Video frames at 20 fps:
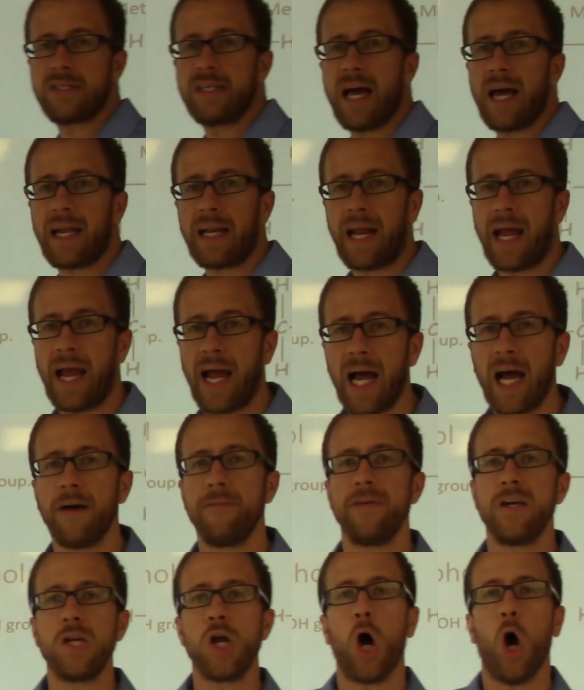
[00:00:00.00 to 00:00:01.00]
that
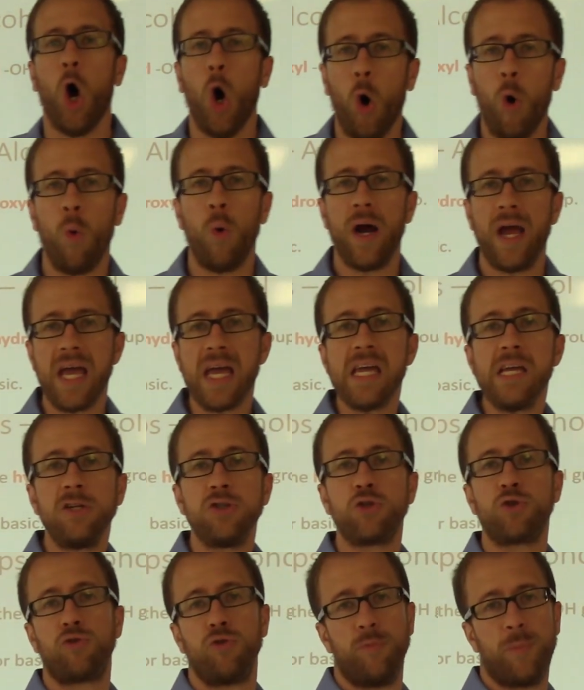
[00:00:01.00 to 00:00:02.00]
have an
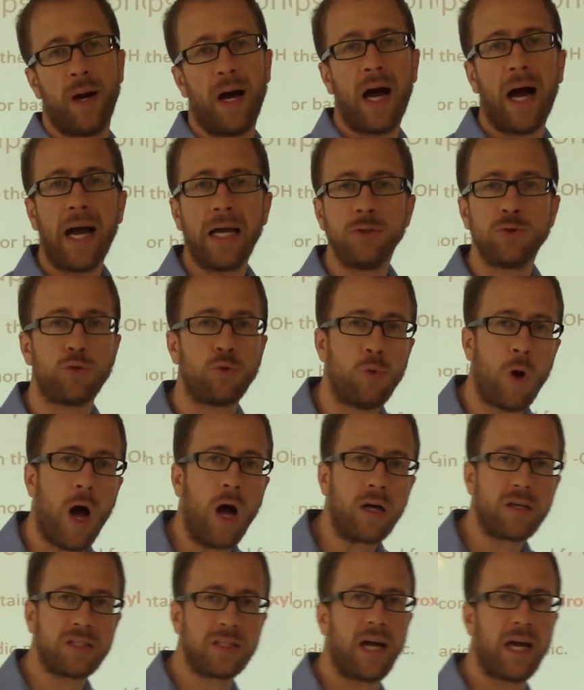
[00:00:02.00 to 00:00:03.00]
OH group, a
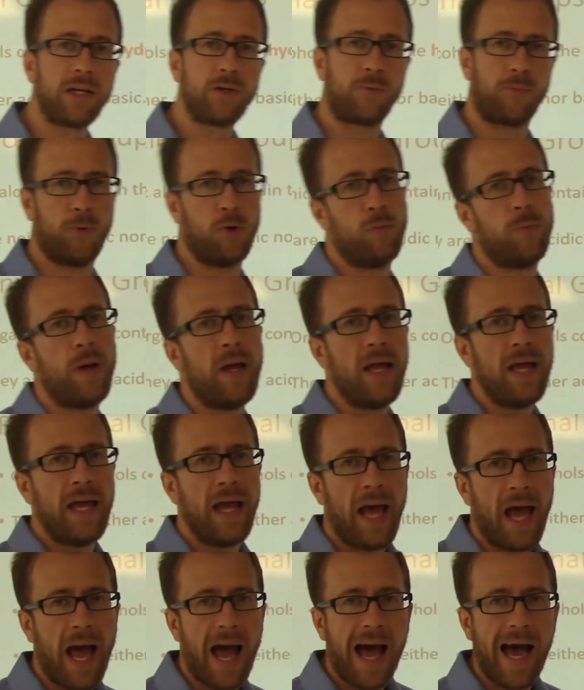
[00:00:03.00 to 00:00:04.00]
hydroxide group,
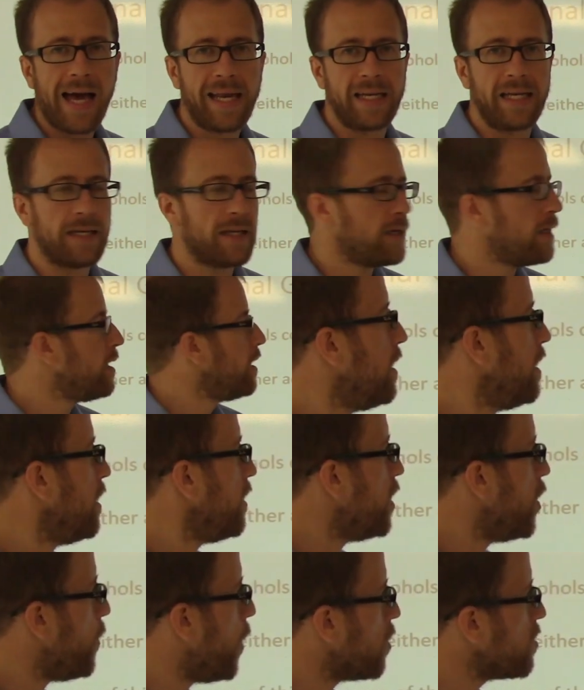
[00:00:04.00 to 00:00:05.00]
added.
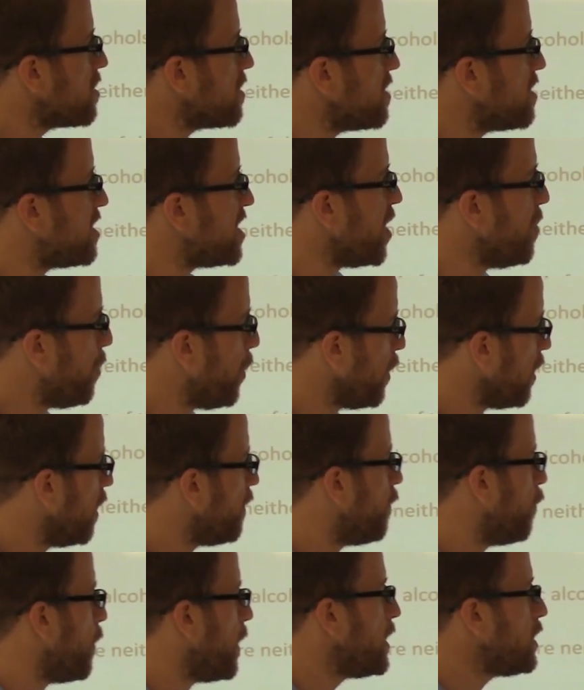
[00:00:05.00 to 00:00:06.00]
The most simple
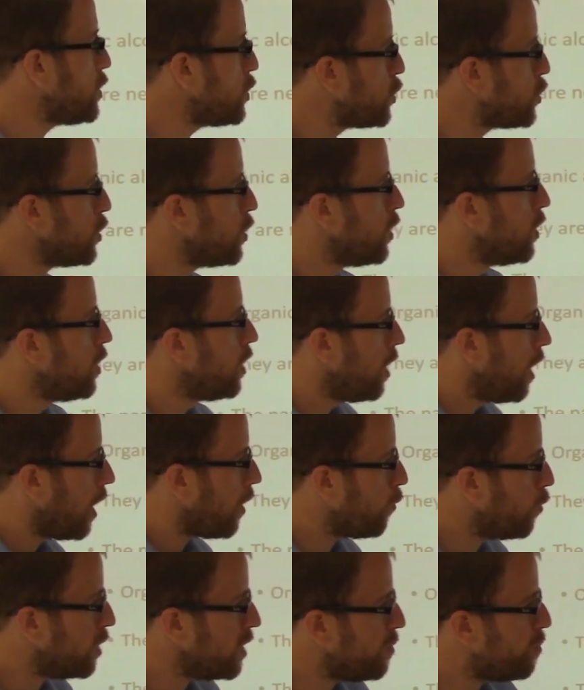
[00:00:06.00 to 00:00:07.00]
of which
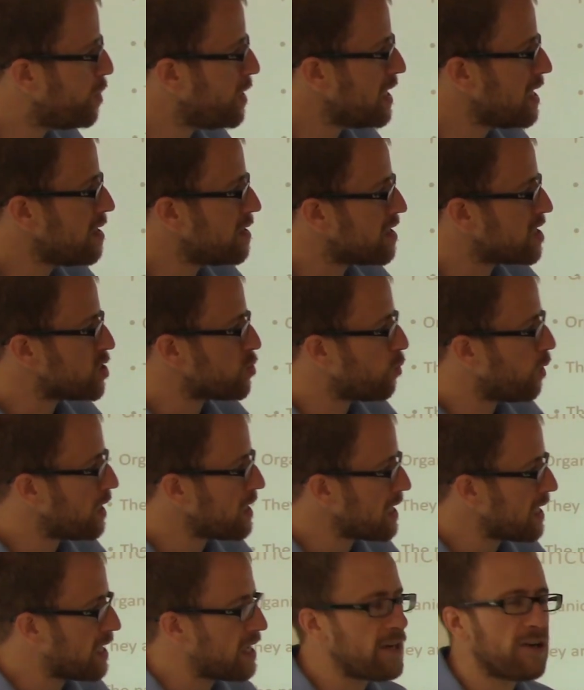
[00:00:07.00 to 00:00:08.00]
would be this one
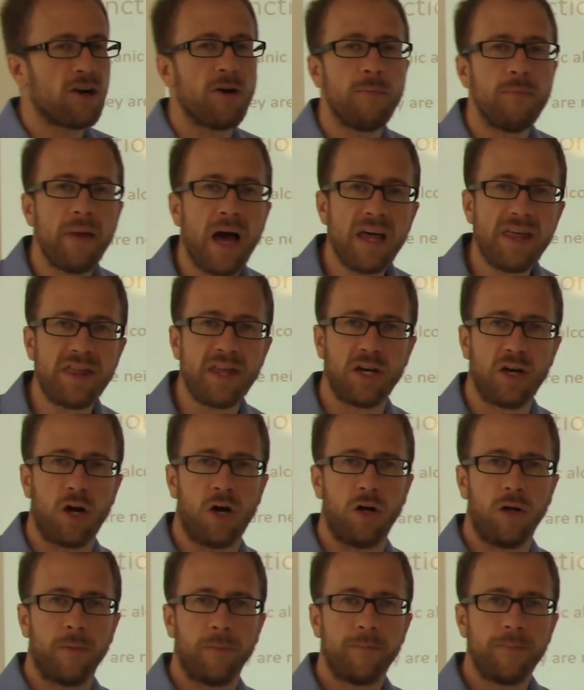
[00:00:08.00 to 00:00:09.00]
here,
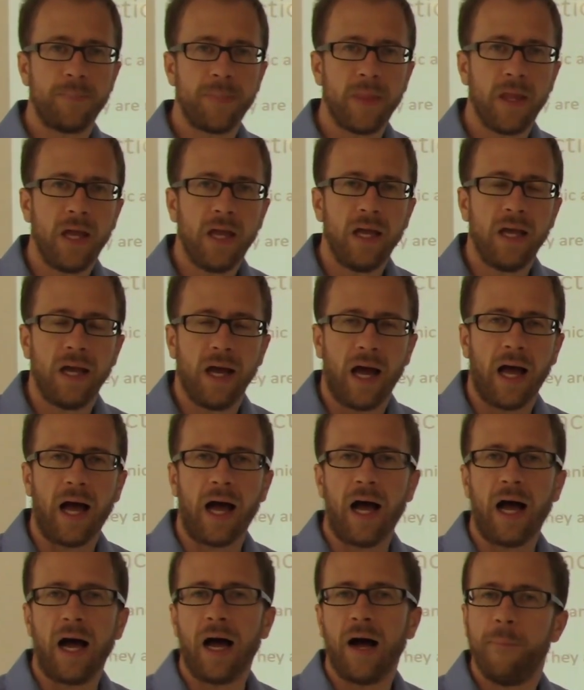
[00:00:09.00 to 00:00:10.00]
methanol.
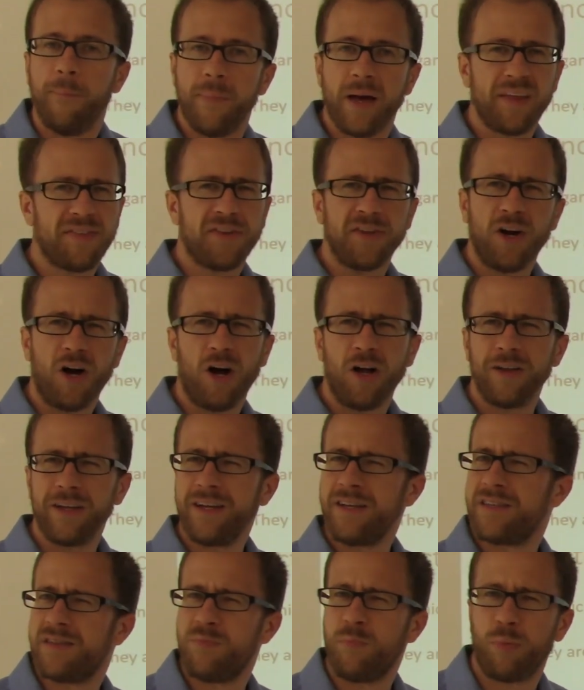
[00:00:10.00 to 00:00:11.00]
Methanol
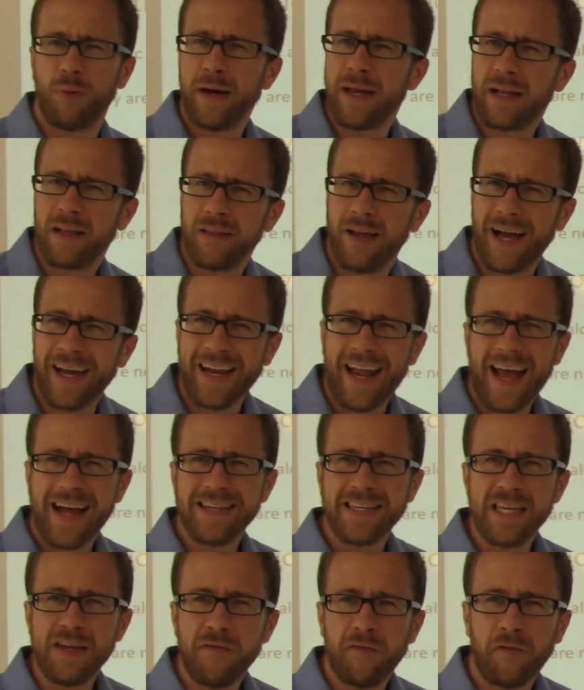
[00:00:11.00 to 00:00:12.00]
is brake line
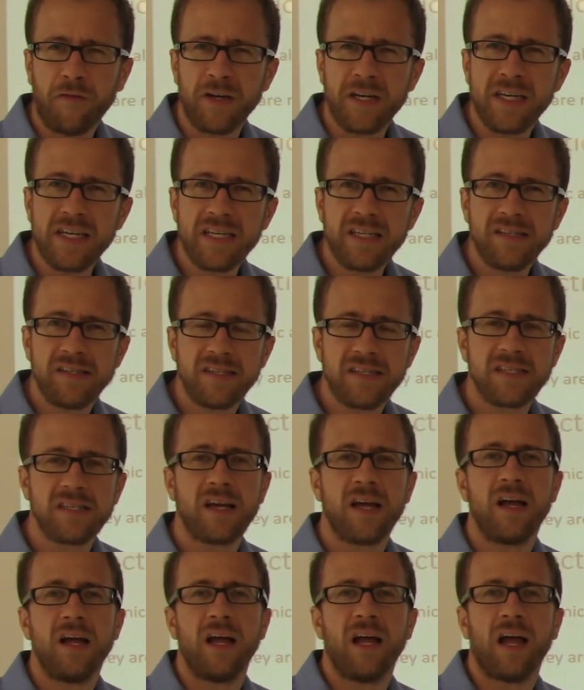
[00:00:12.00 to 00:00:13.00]
antifreeze.